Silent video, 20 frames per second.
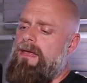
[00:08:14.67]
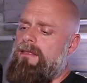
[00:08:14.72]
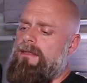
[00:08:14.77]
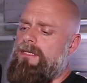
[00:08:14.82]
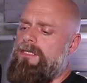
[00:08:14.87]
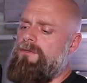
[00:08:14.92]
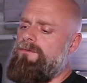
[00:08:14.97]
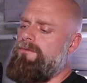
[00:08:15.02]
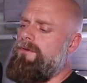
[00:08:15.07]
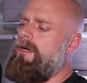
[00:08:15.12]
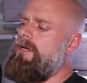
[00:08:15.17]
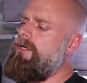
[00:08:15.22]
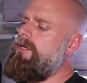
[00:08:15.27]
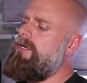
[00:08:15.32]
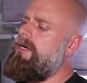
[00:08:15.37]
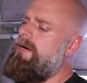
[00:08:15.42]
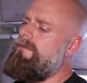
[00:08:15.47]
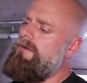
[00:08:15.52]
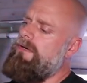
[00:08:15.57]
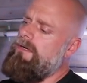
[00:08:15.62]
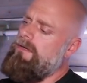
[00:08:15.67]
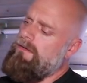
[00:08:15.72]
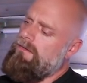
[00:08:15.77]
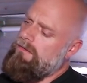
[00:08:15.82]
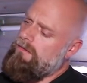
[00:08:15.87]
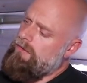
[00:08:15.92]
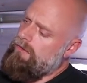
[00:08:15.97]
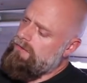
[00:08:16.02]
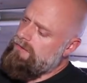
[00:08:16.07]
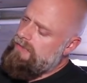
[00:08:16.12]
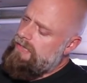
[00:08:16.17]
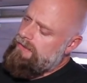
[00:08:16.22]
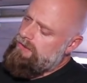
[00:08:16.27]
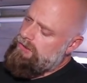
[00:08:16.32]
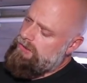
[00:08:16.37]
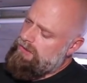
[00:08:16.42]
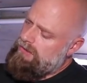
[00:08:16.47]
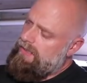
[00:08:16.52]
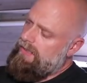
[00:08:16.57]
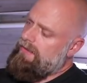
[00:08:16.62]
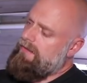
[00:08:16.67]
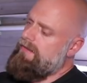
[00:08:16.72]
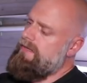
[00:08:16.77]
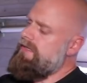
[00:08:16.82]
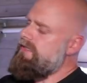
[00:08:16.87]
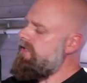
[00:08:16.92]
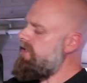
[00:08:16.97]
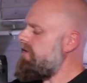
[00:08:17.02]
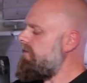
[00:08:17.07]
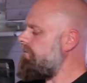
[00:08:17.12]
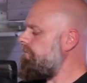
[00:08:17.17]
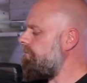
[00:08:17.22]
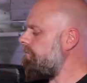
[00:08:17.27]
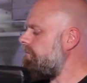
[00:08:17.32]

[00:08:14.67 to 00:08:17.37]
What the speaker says: This front cover goes on just like this.